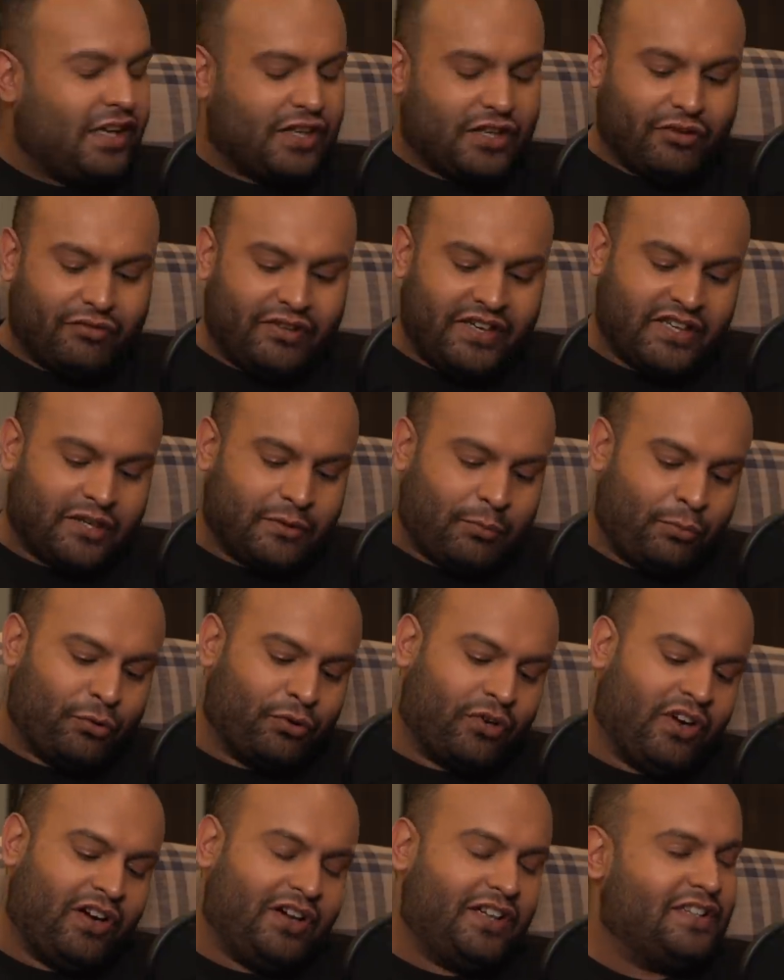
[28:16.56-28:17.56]
Kareena Kapoor
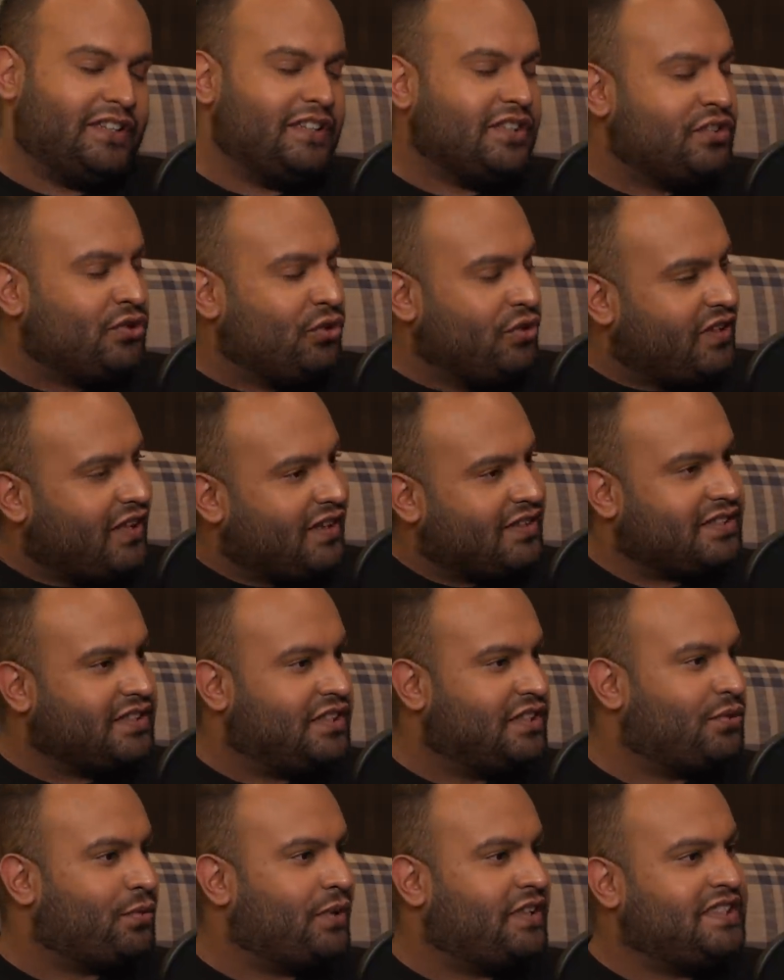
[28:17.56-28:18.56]
Khan,
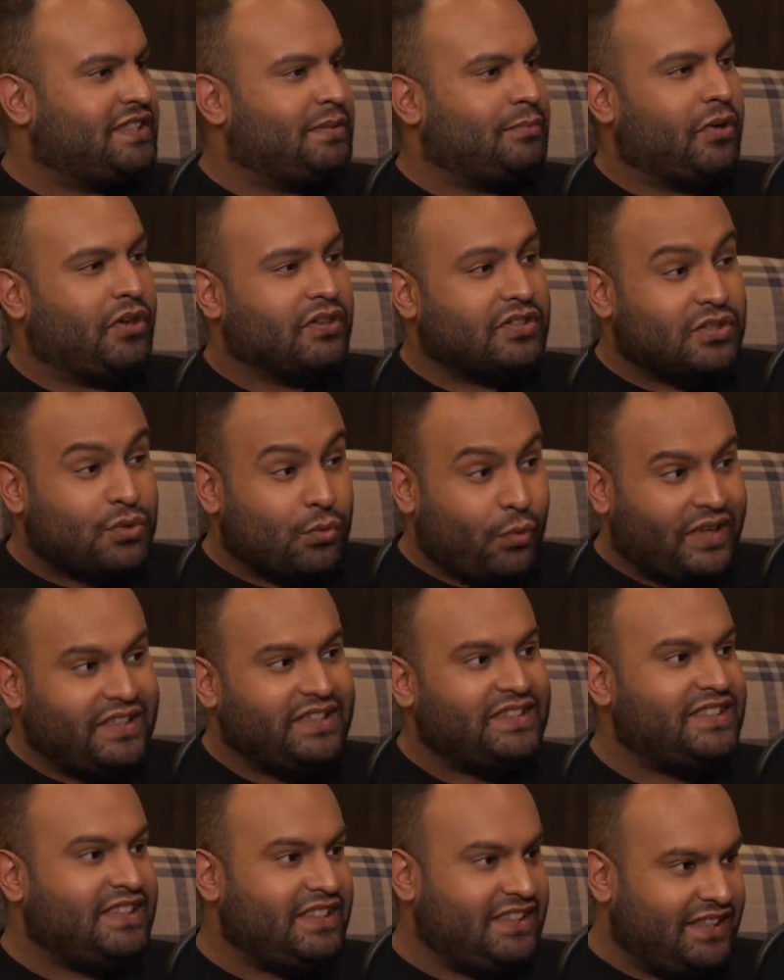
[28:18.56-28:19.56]
2020 marks
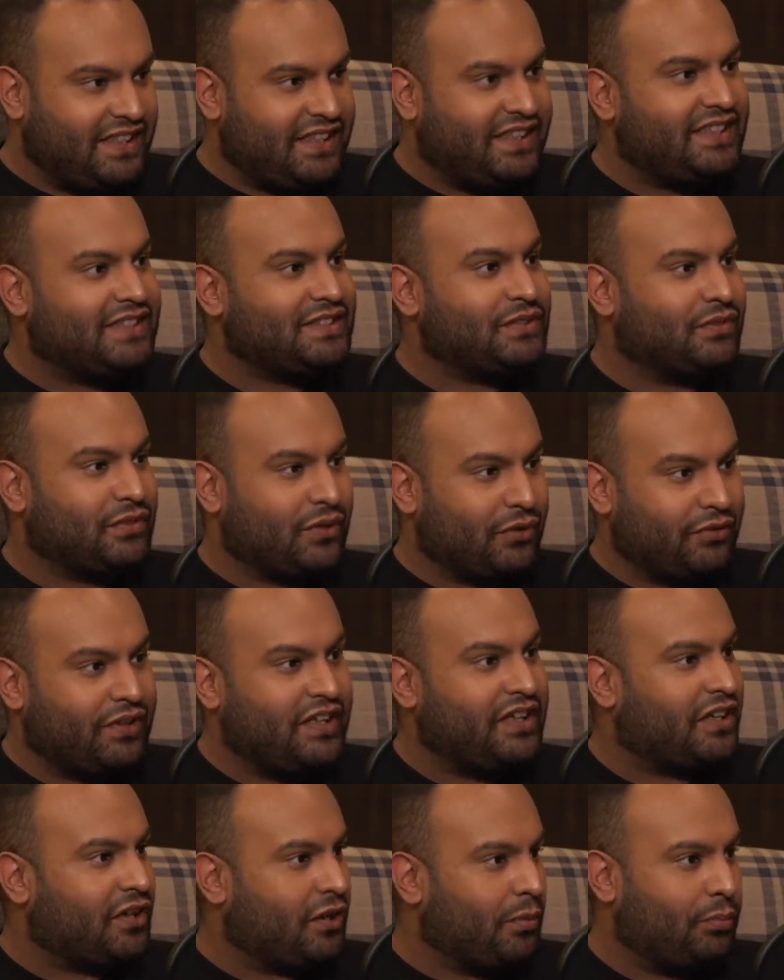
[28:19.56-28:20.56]
20 years of
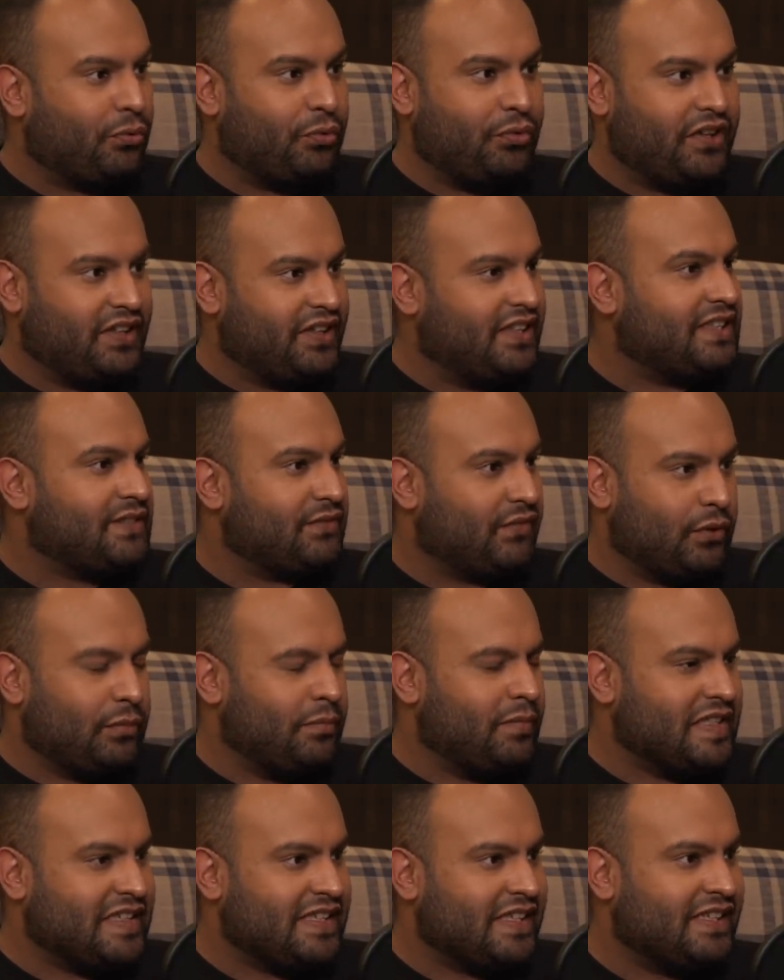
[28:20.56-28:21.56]
Kareena Kapoor in this film
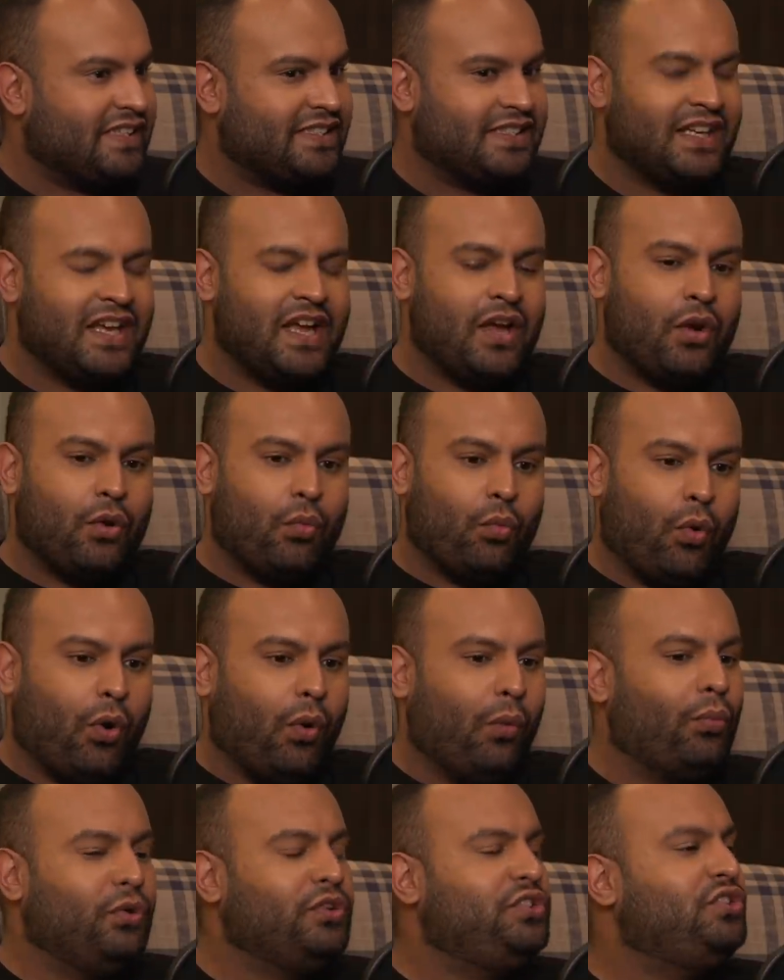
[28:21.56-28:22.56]
business.
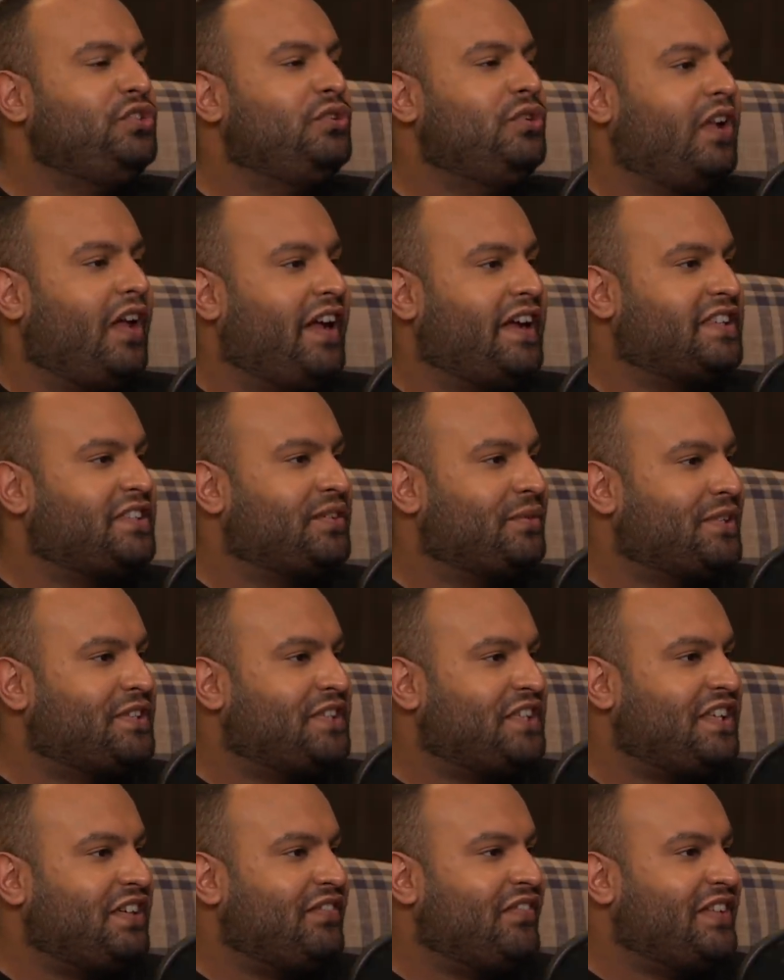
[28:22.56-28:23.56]
What would you like to
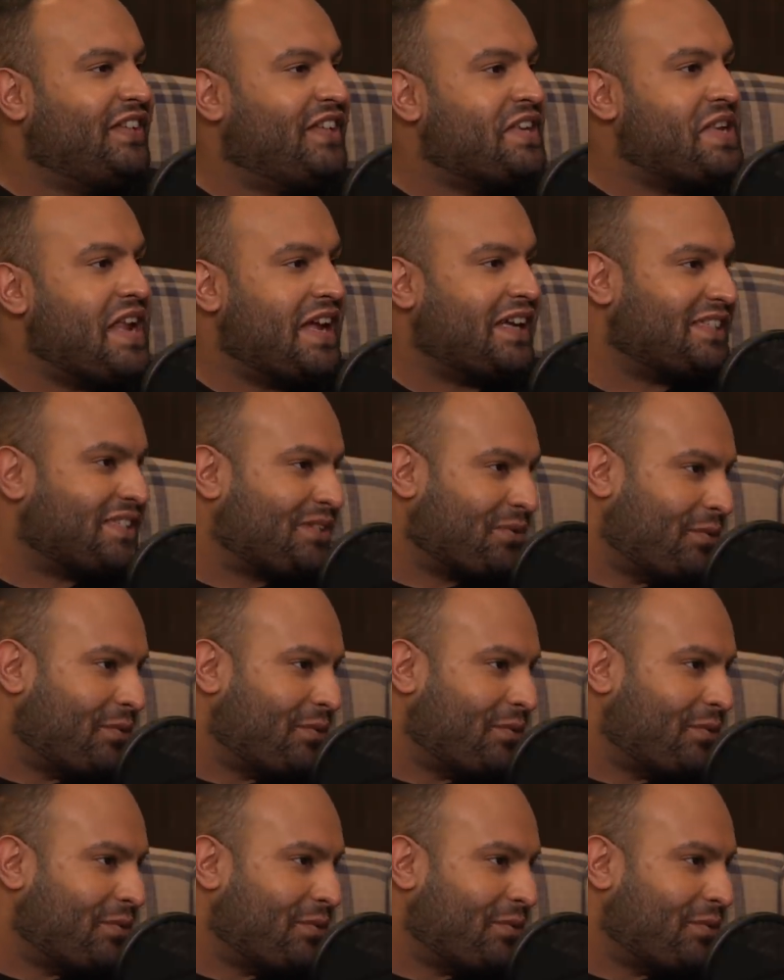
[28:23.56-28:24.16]
achieve in the next